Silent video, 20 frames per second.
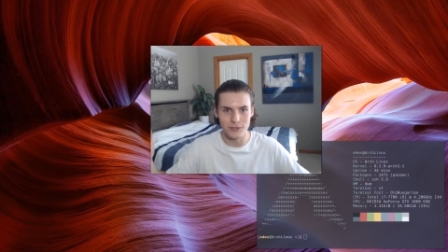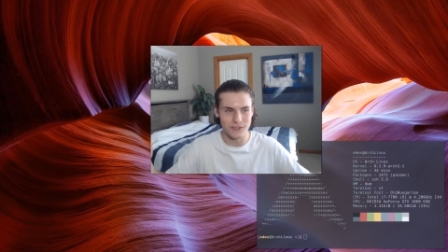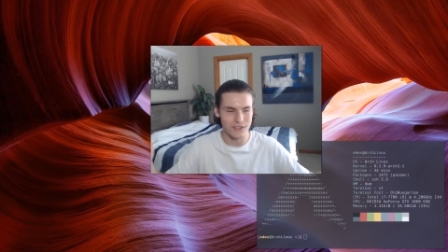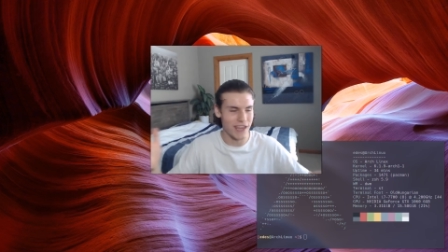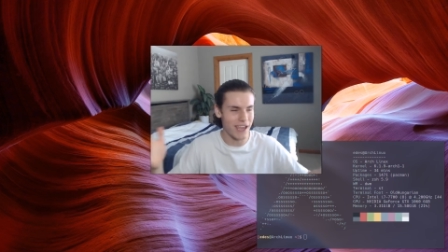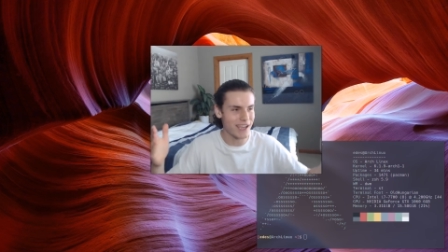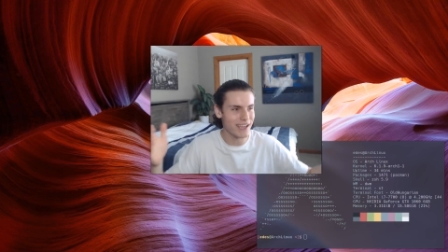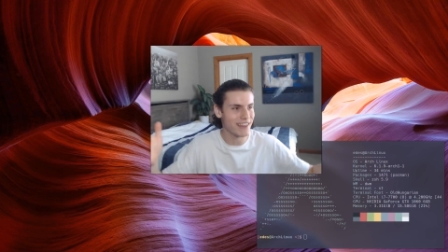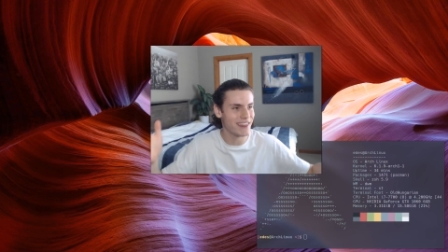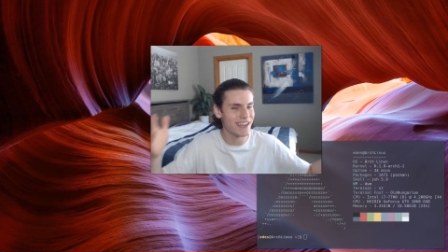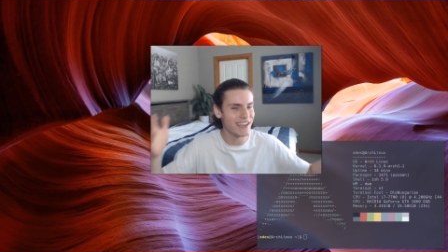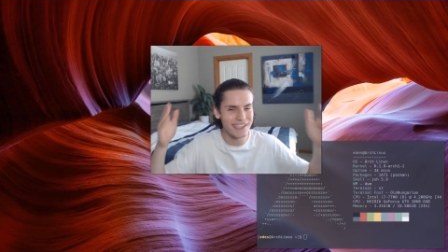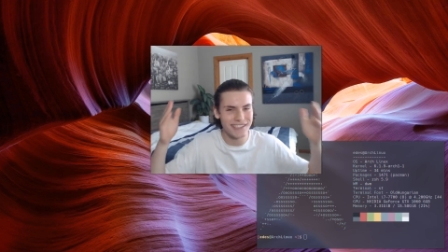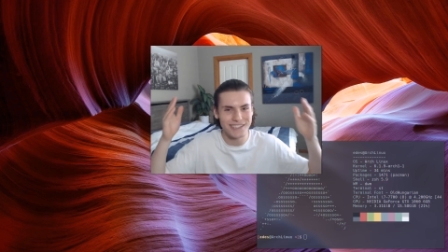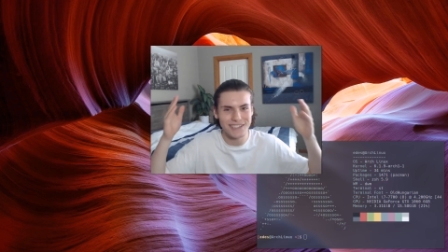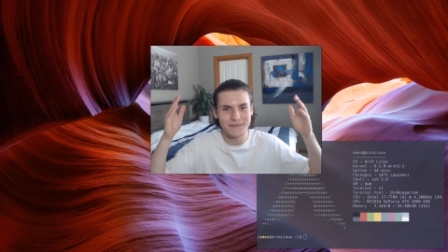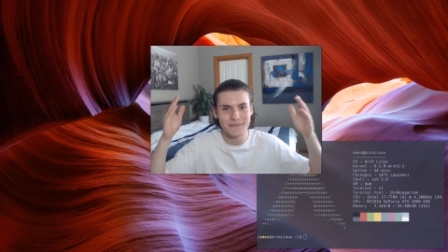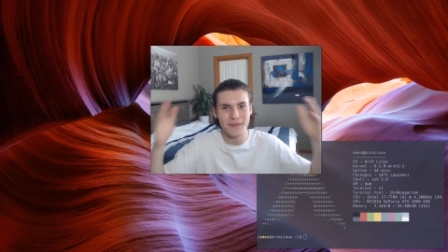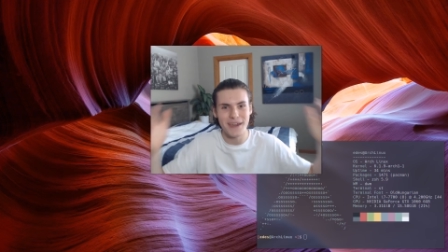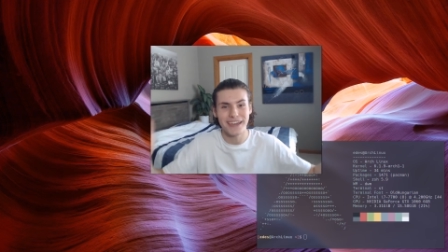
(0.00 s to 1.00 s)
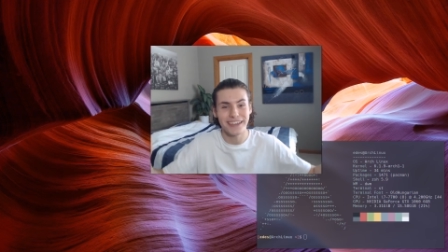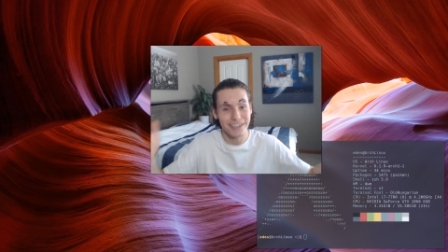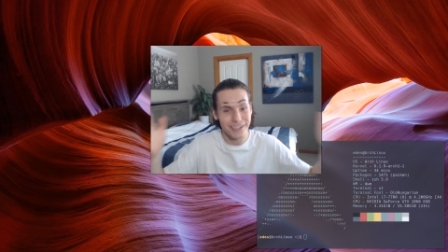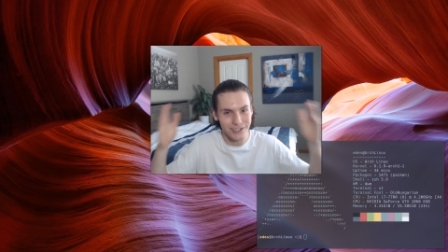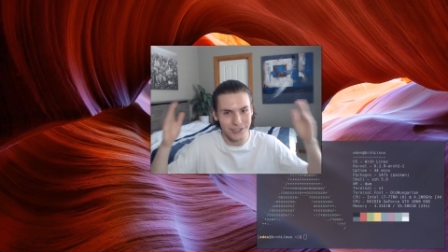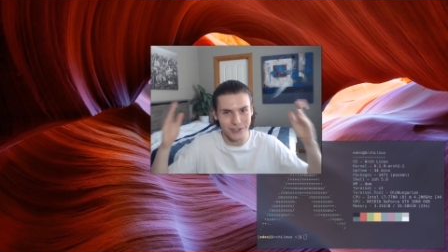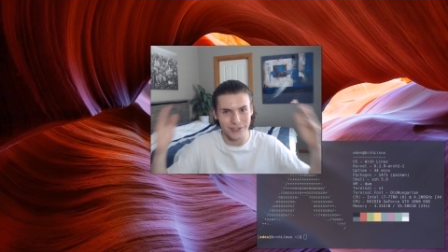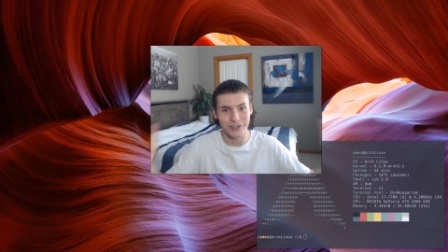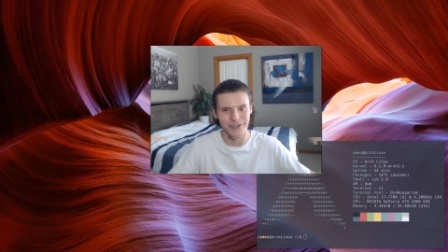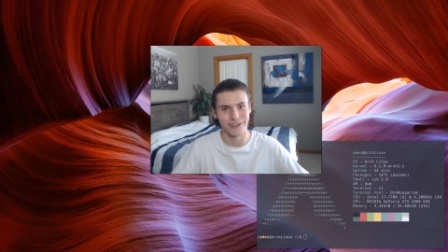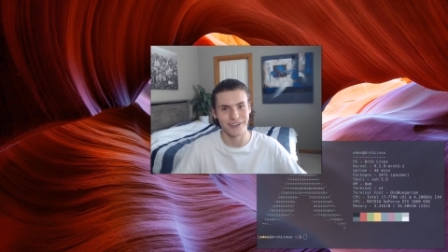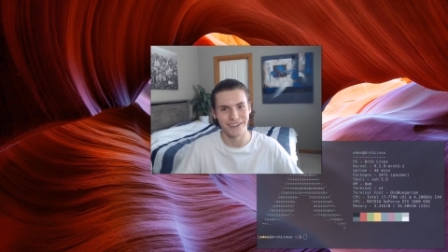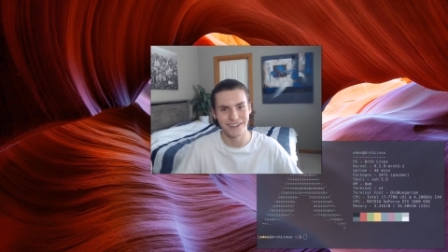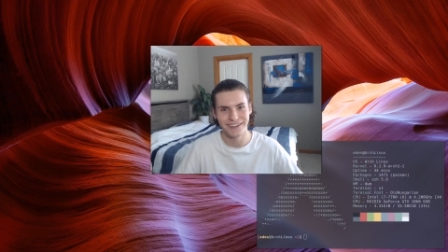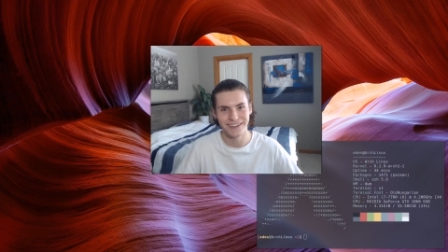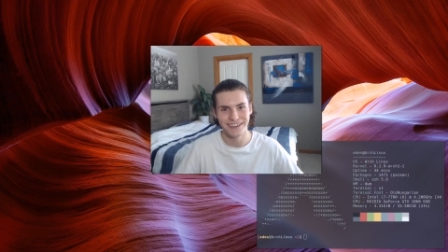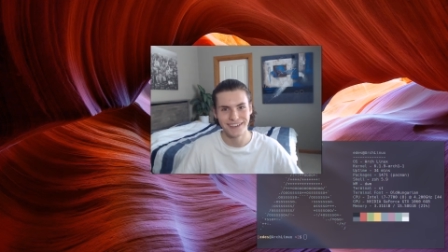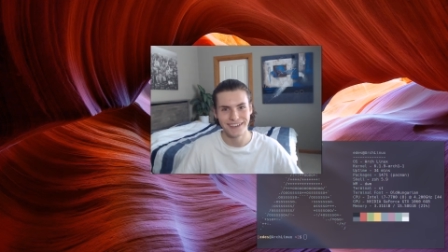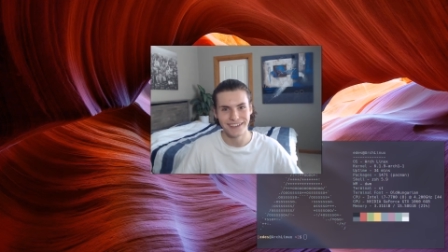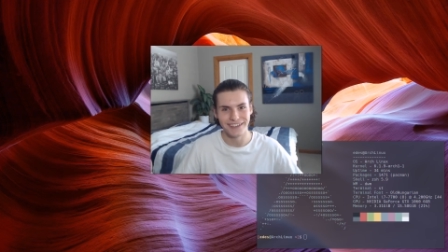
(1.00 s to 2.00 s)
they just make it good,
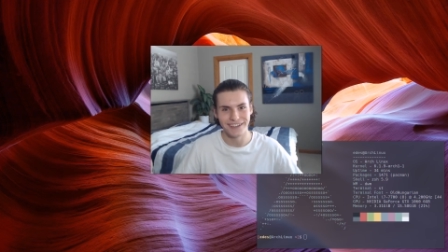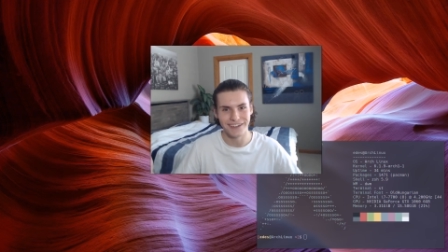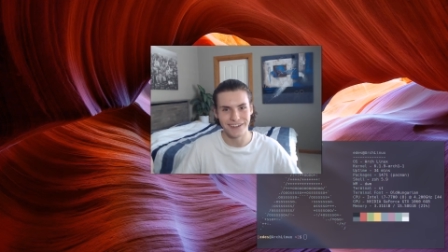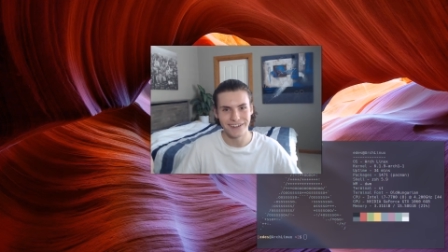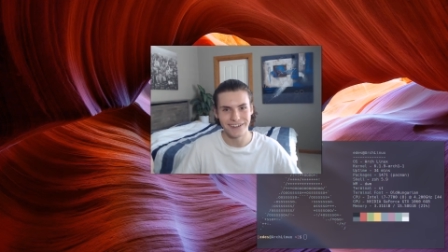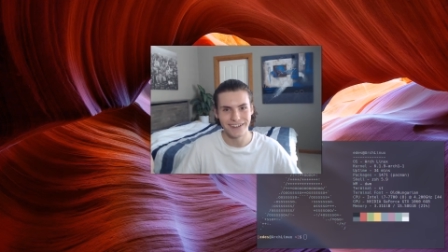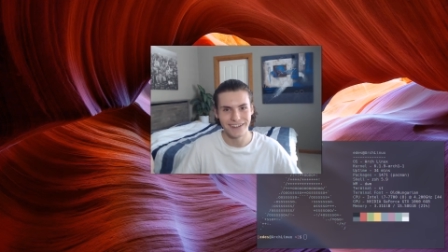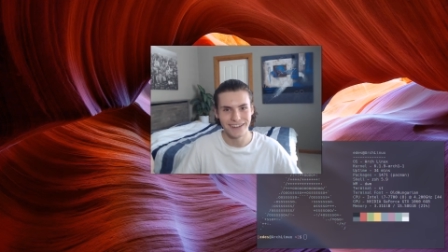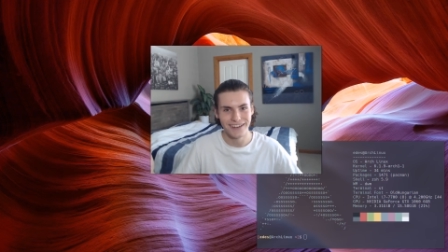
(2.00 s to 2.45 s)
you know,